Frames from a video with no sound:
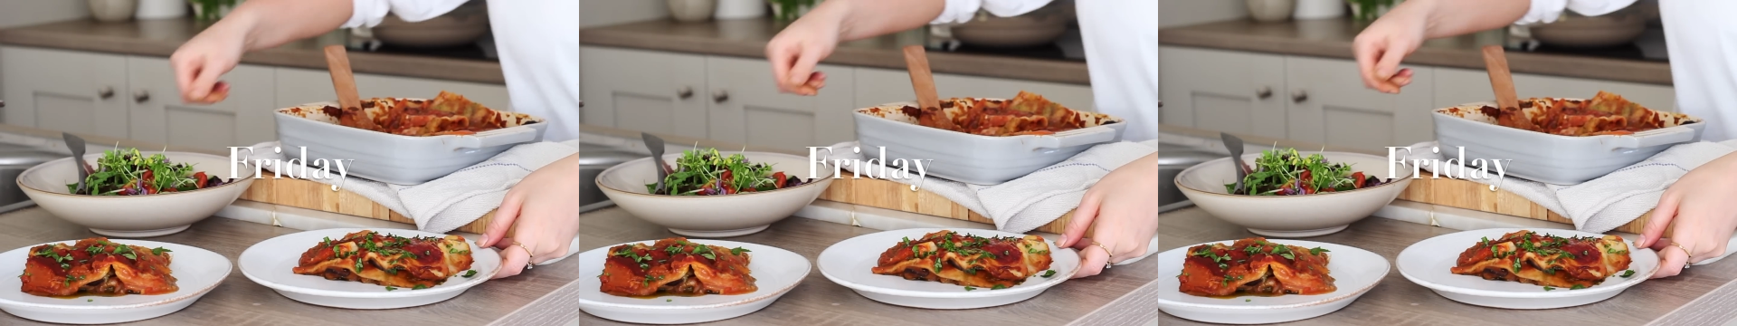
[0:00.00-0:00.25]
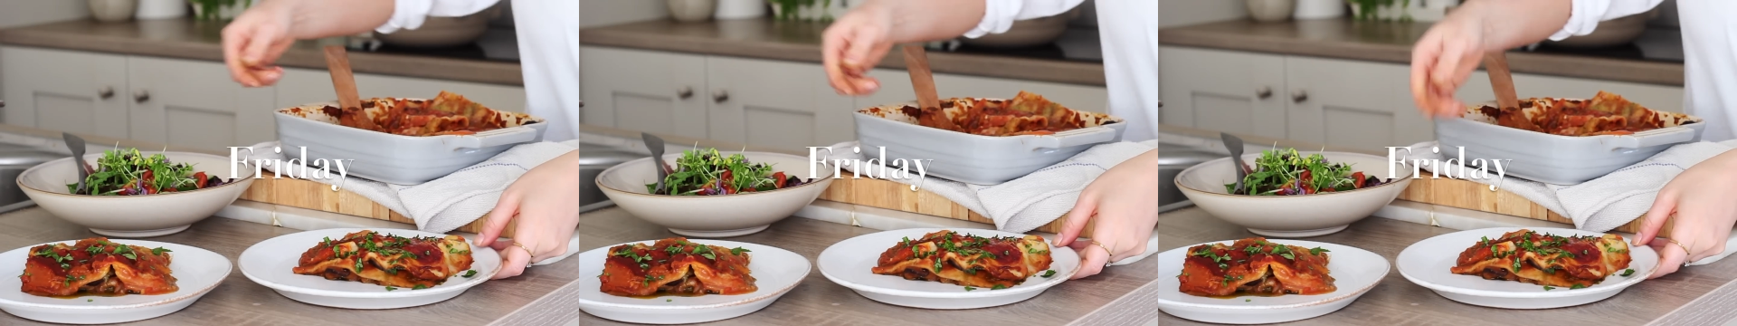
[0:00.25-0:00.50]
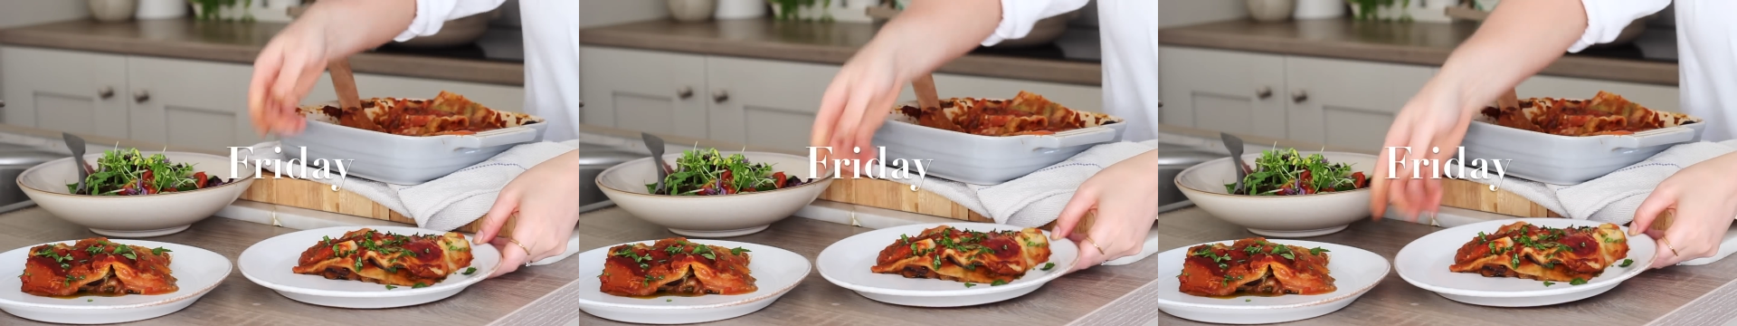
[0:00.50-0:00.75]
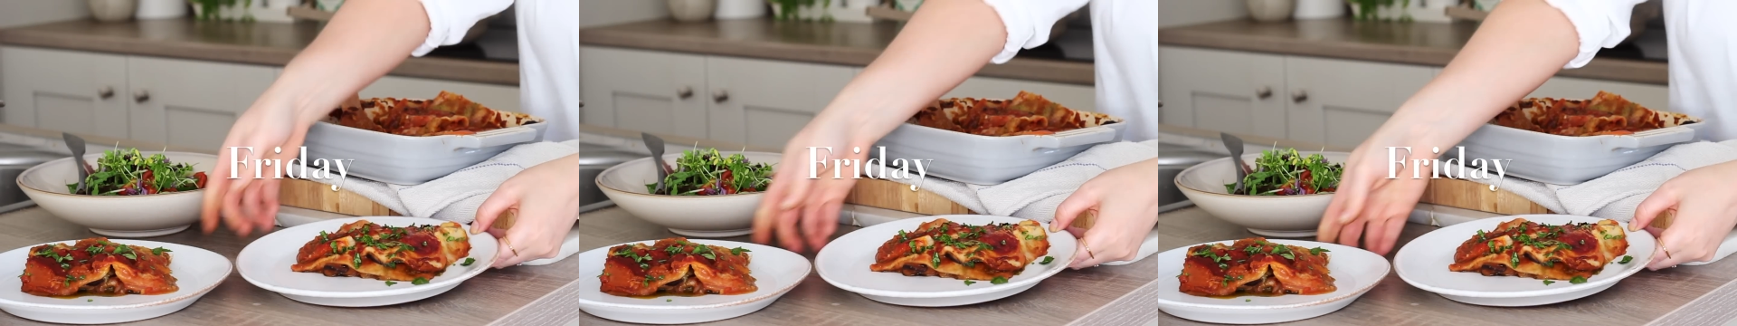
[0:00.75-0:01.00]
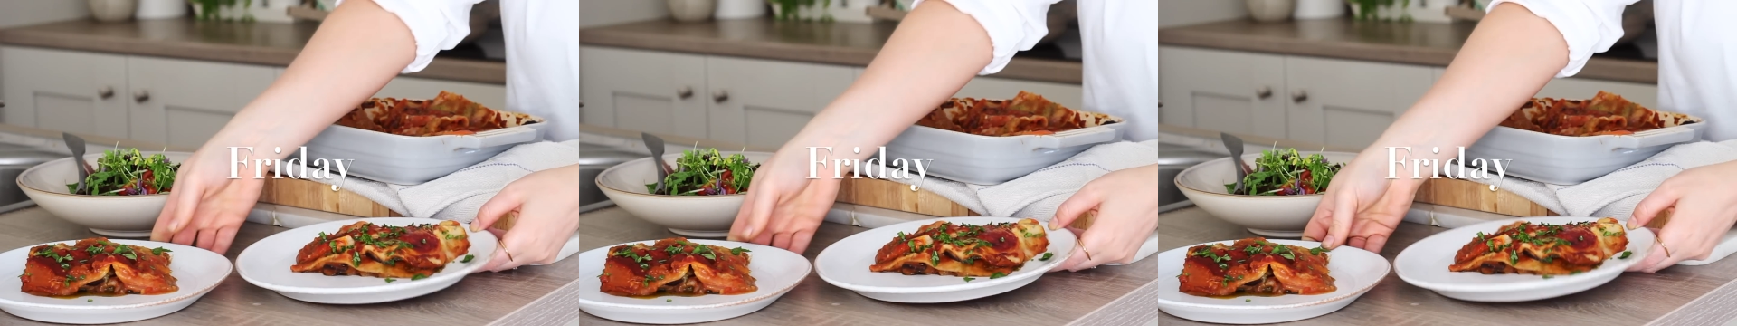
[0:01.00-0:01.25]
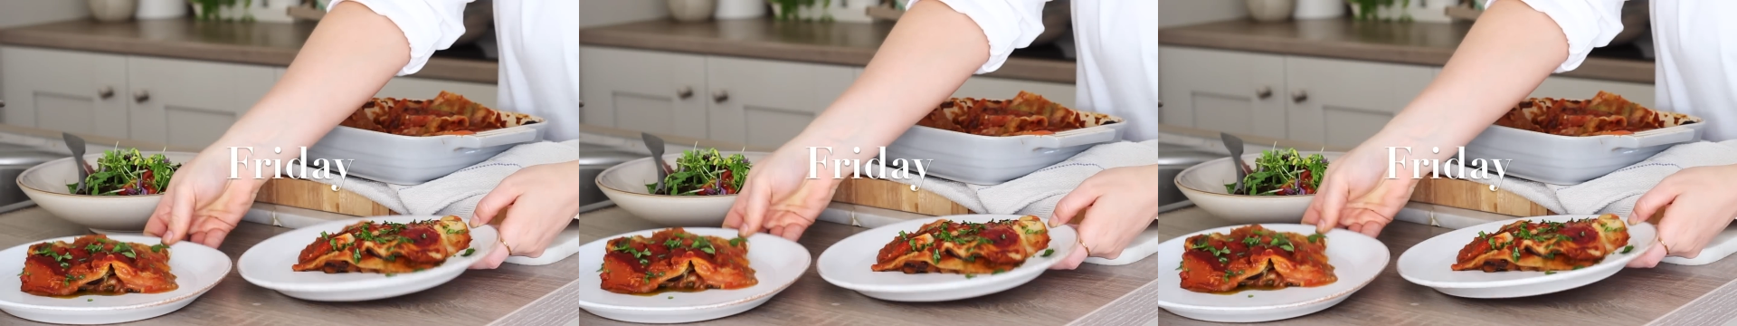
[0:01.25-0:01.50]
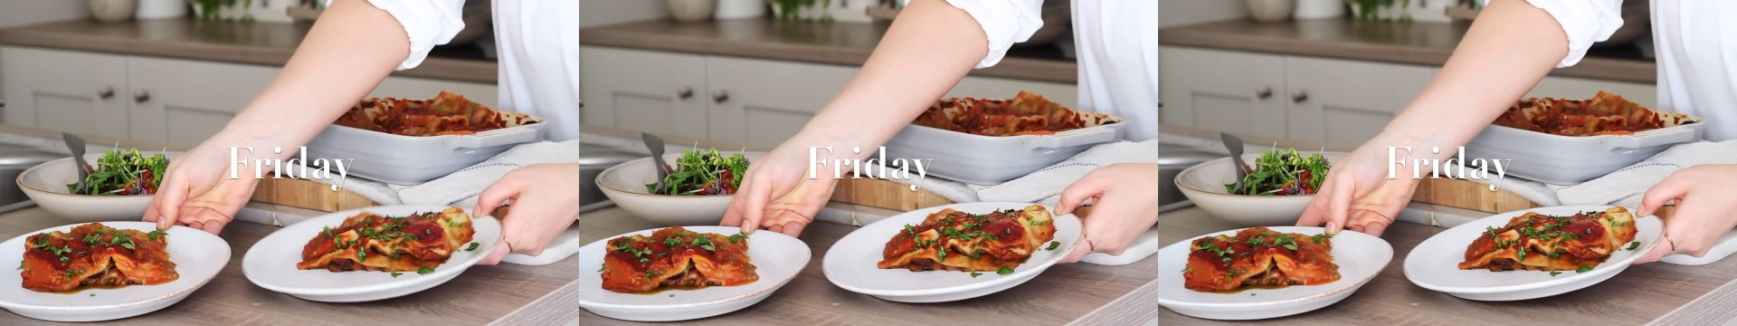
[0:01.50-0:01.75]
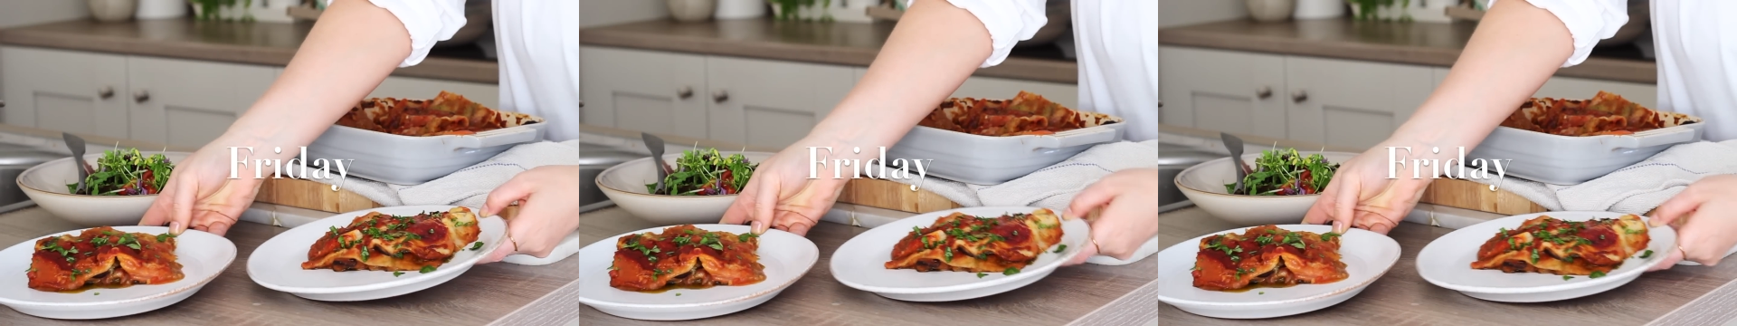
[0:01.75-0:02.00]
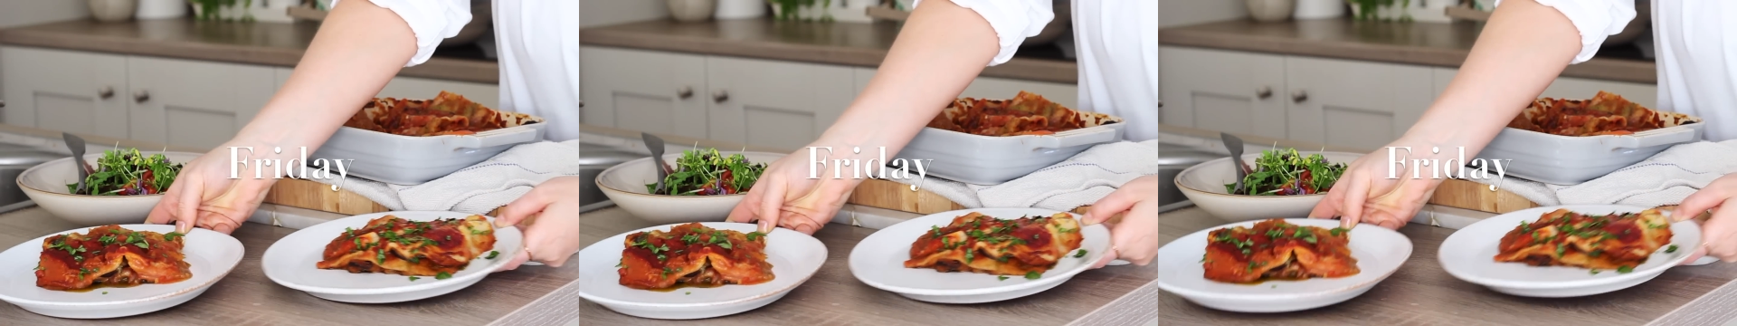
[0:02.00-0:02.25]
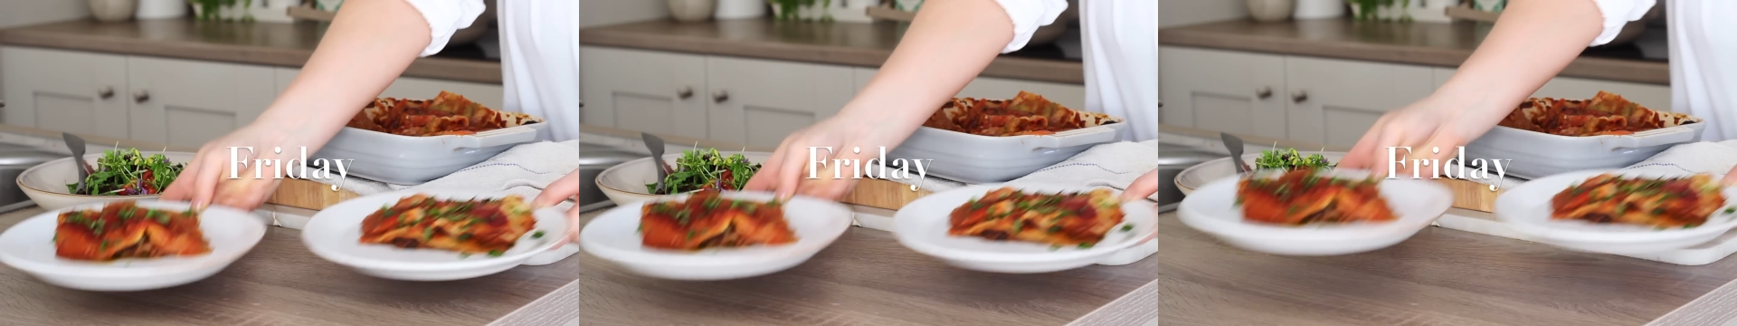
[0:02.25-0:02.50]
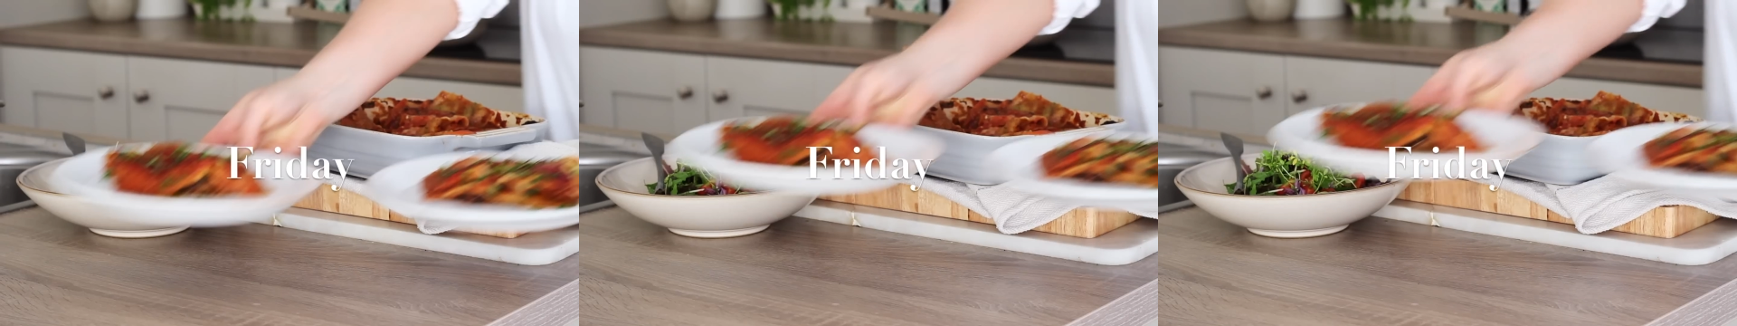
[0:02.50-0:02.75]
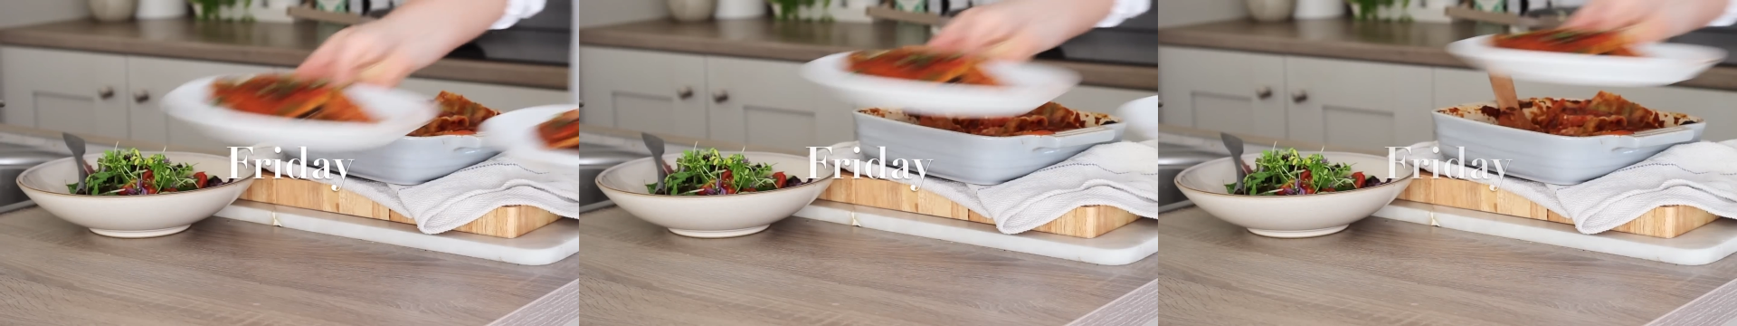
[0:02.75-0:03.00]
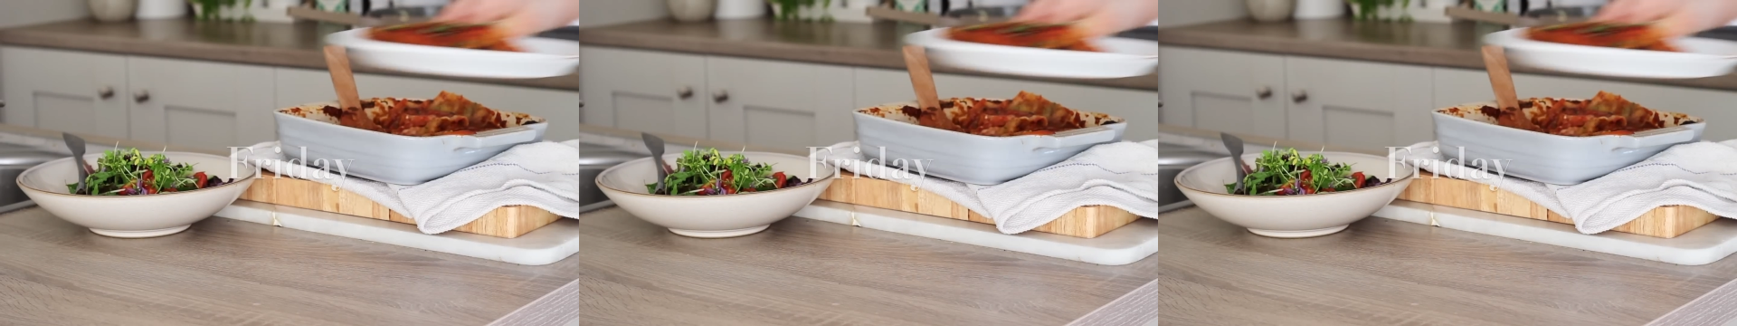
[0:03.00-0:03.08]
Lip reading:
No face is visible, so there are no lips to read.